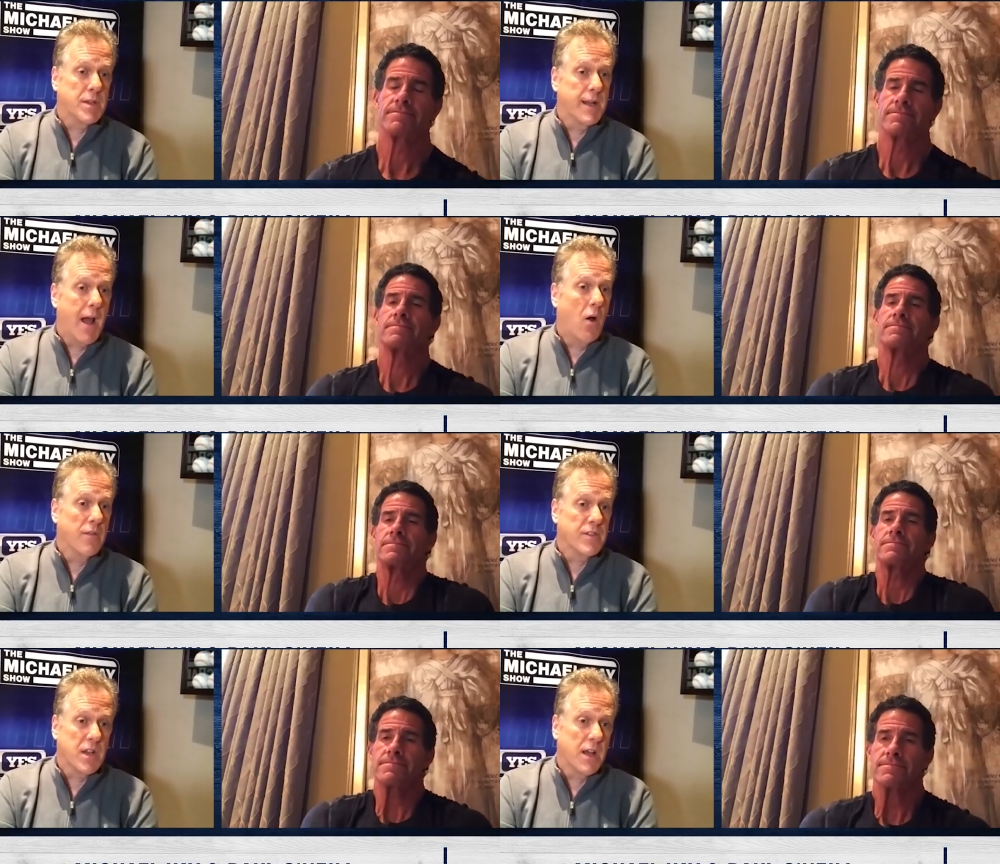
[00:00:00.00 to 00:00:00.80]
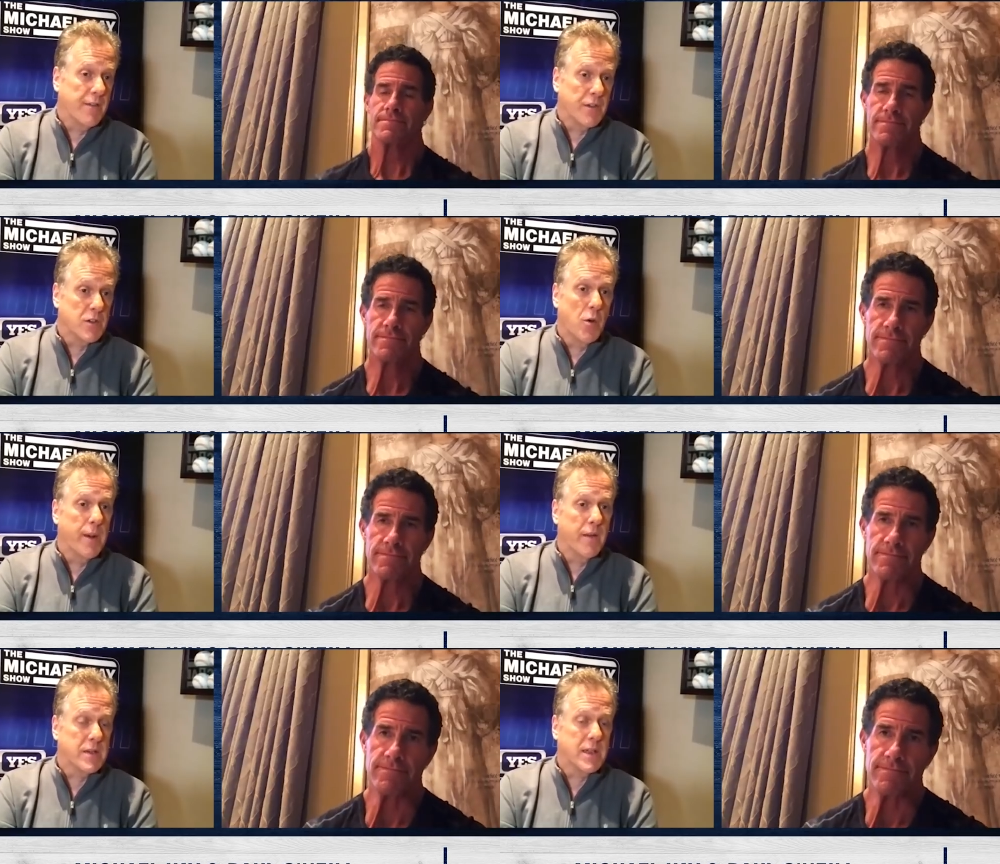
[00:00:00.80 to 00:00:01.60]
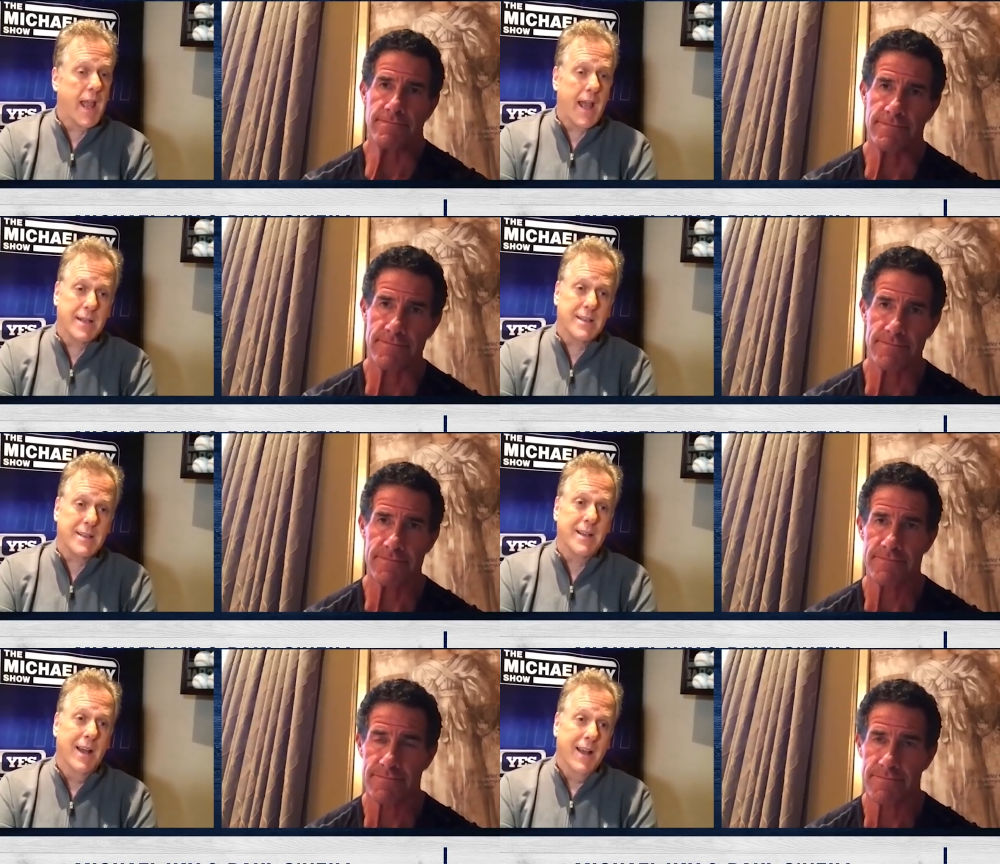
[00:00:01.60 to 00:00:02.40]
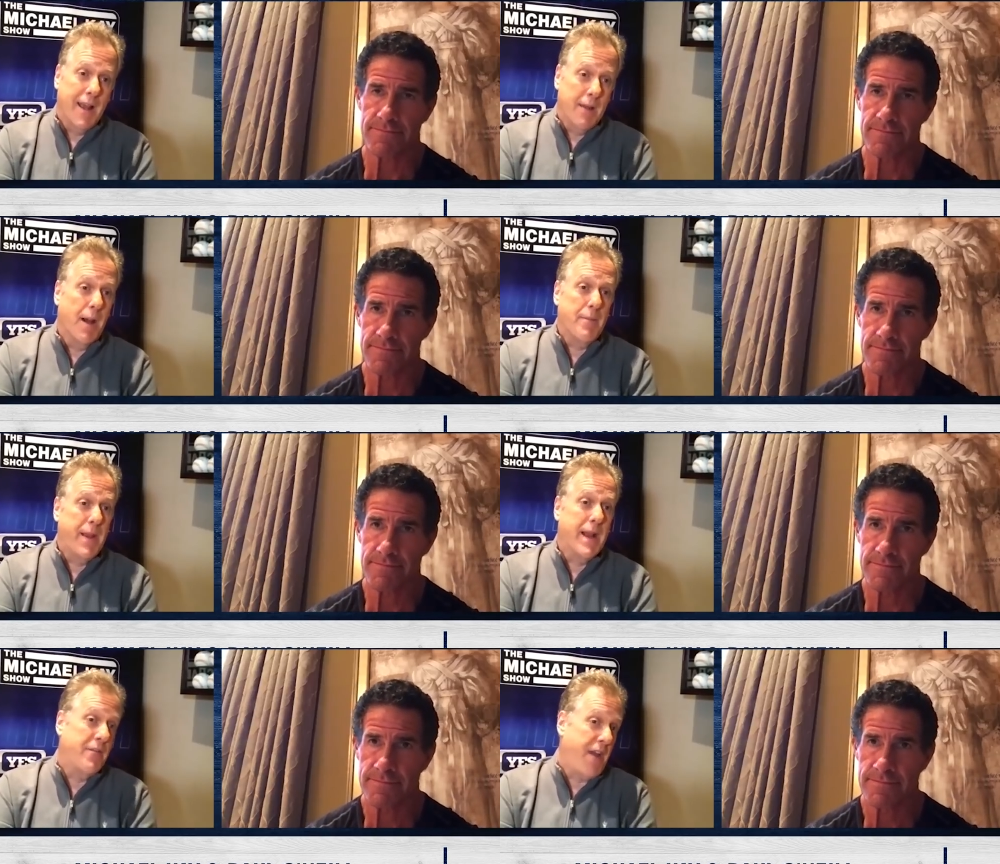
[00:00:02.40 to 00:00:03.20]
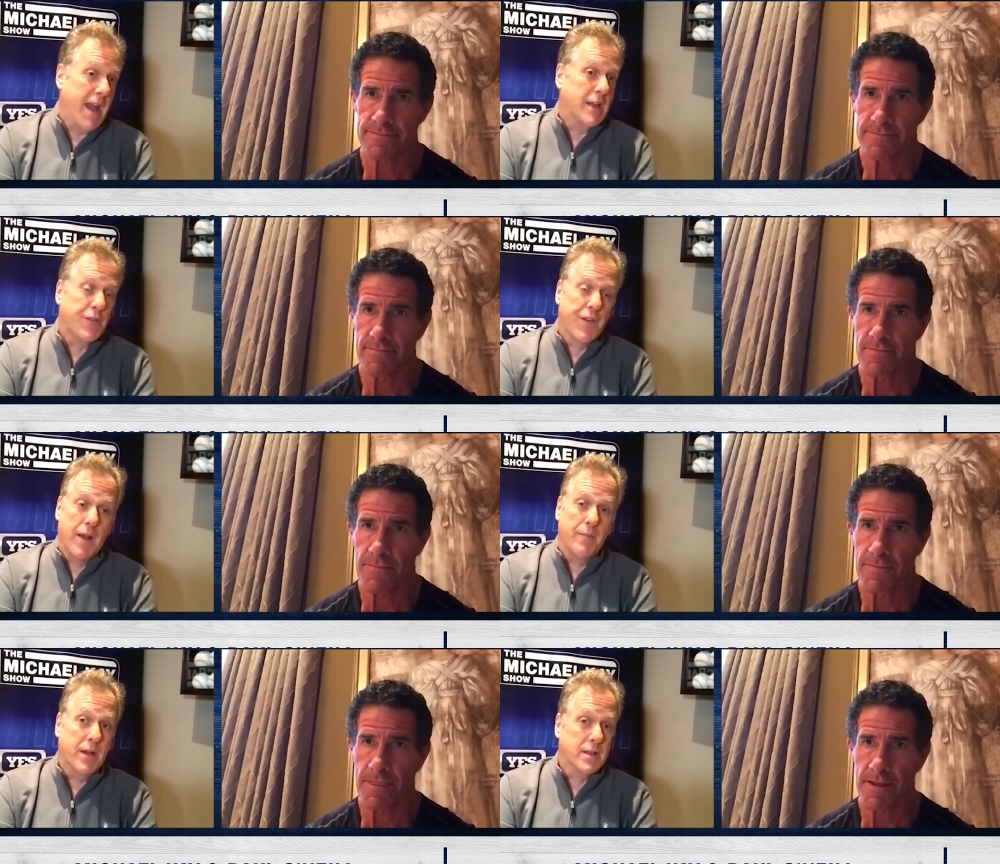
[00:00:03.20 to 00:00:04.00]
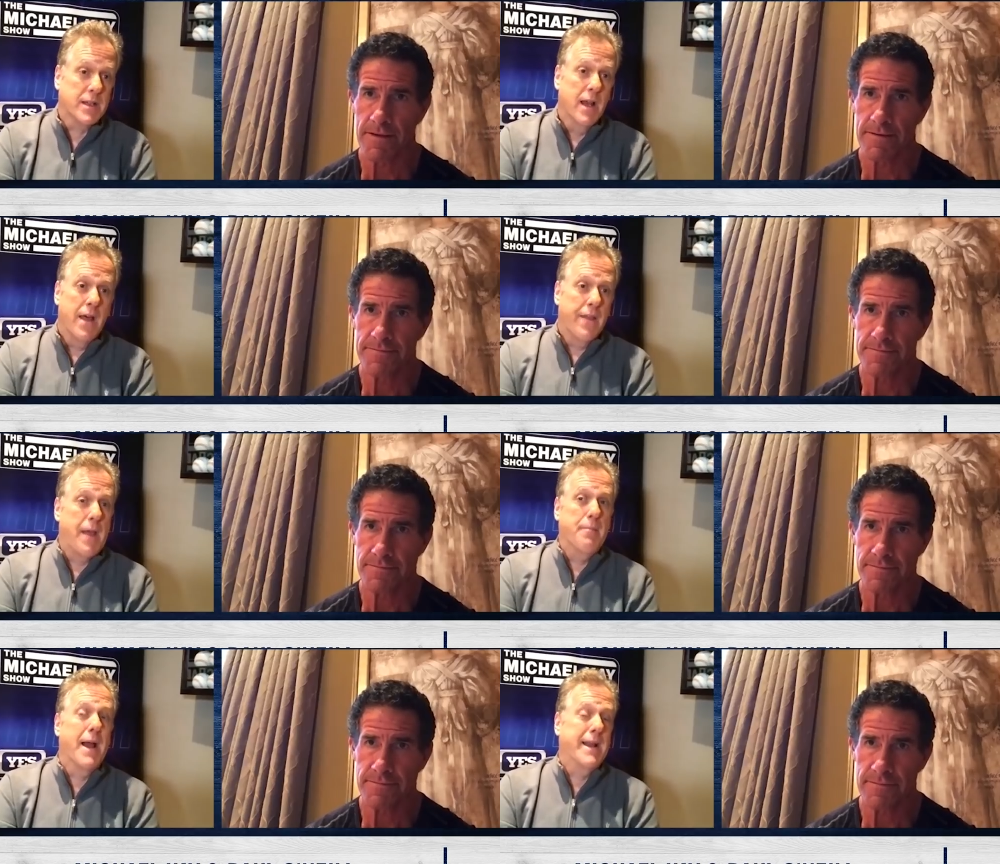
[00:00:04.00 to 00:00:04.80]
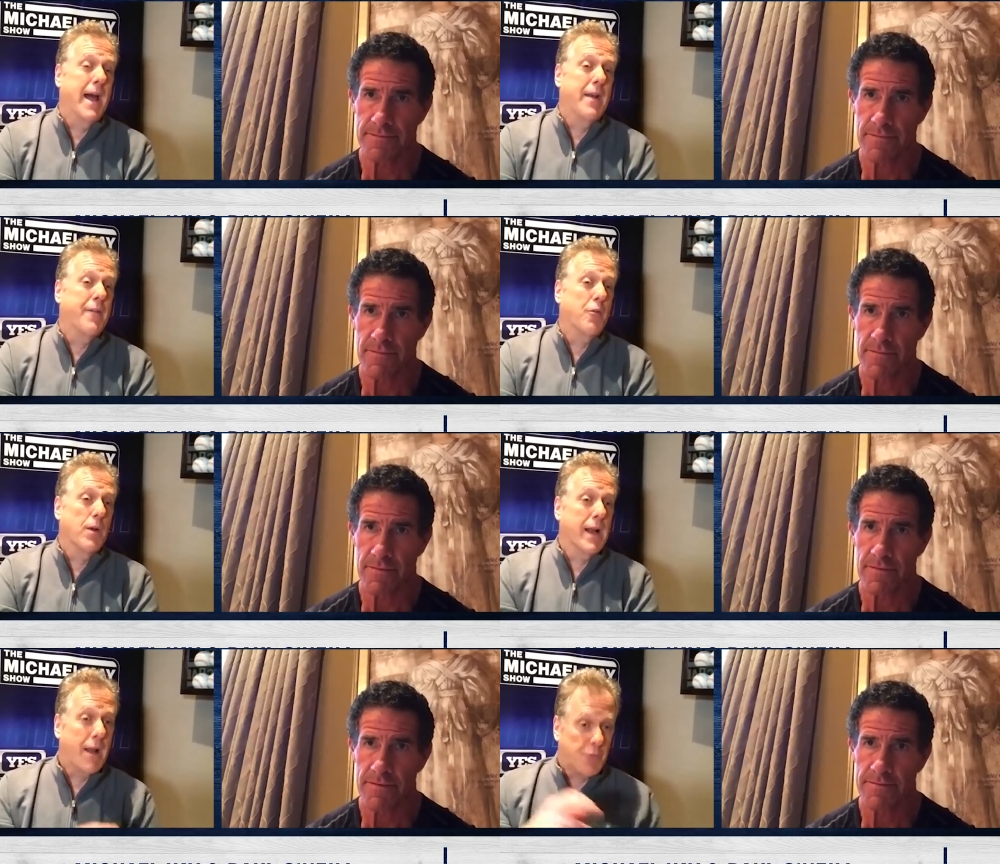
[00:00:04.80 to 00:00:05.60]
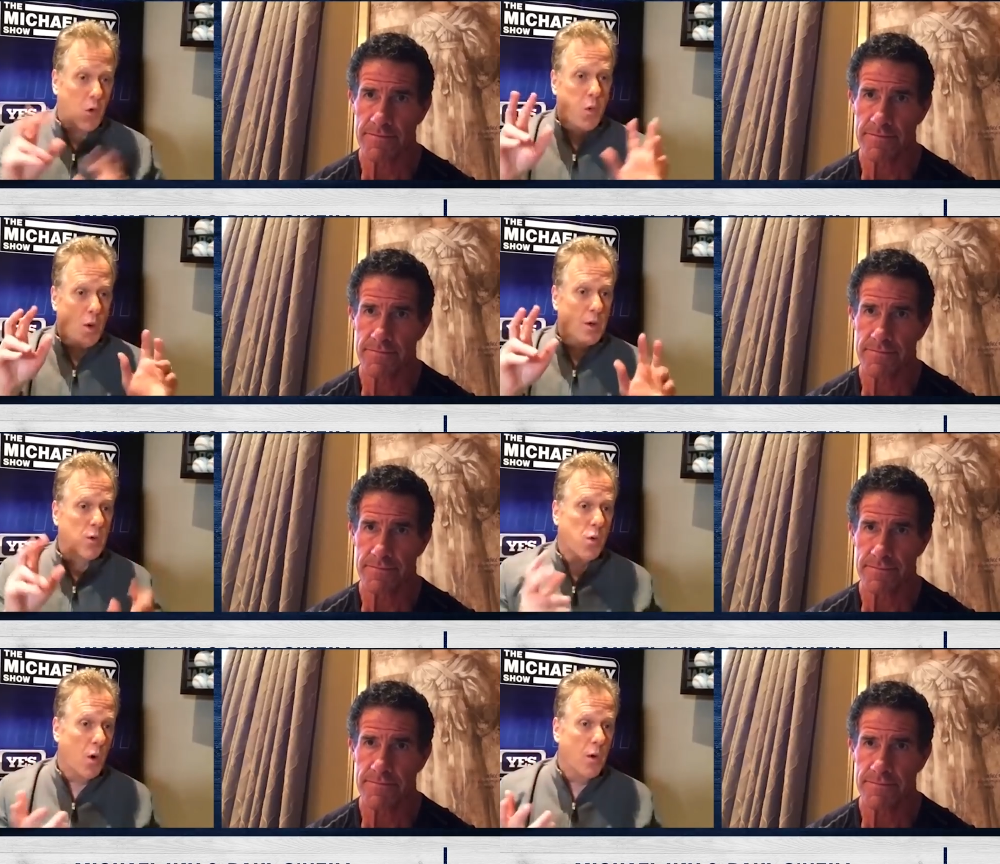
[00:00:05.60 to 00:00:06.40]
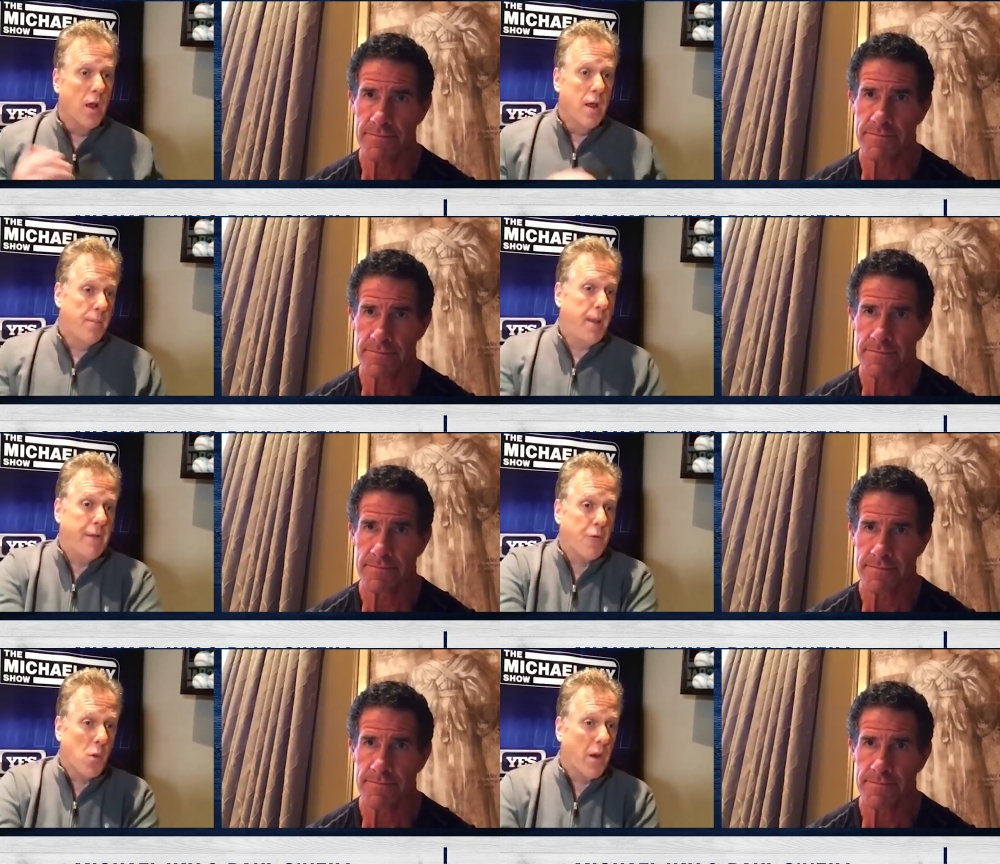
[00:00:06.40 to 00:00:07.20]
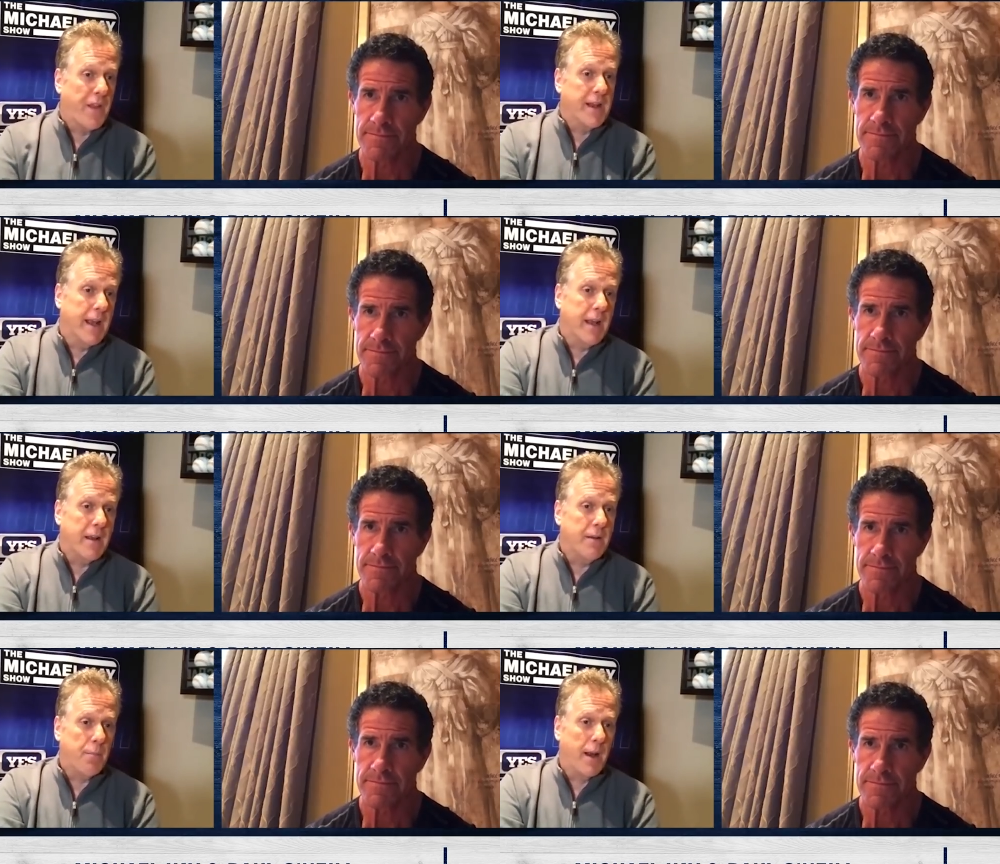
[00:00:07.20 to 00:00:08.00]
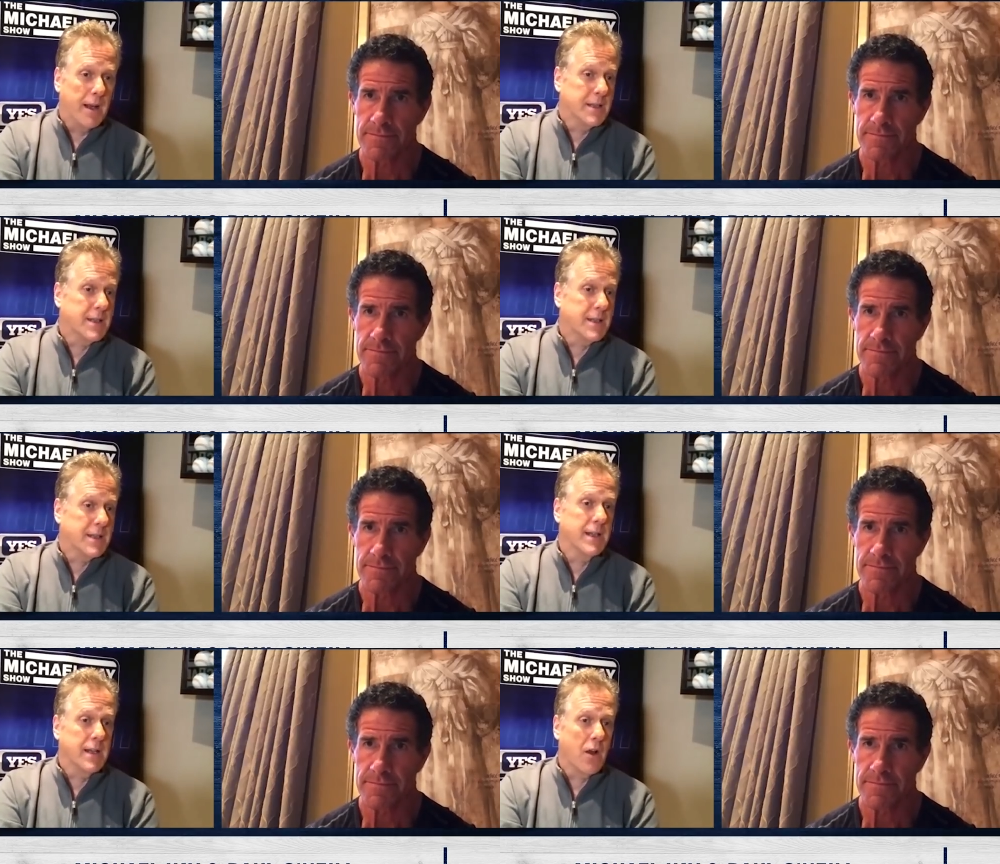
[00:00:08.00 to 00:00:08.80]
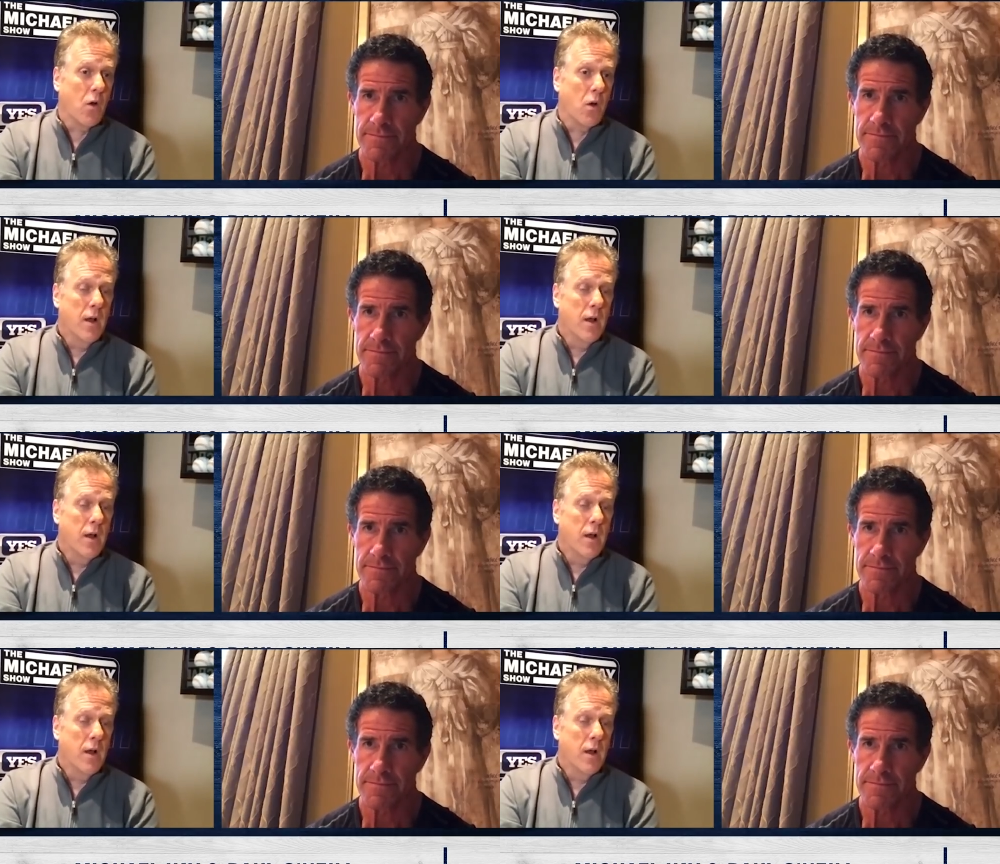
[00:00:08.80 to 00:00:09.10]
Speaker 1: And now all of a sudden, if there's nobody in the stands, it might be an advantage for them because they might not ever really have to quote unquote pay for what they did by listening to